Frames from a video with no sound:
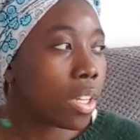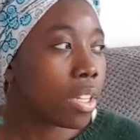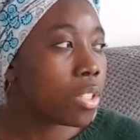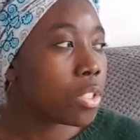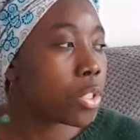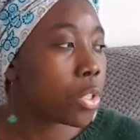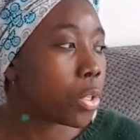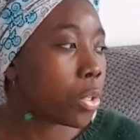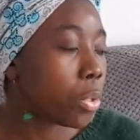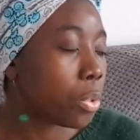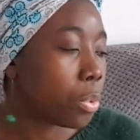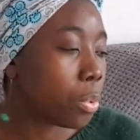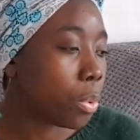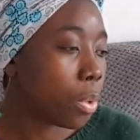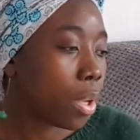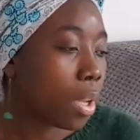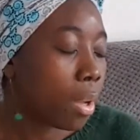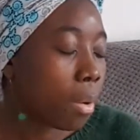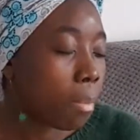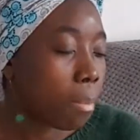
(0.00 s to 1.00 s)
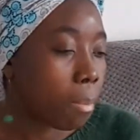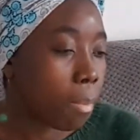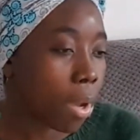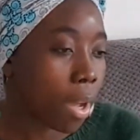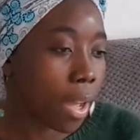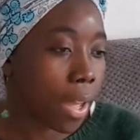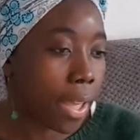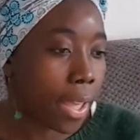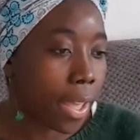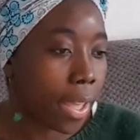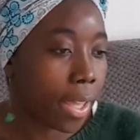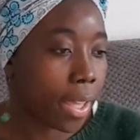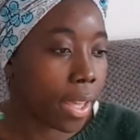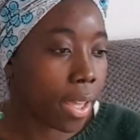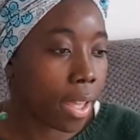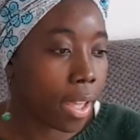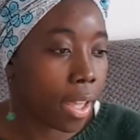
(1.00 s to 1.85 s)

to my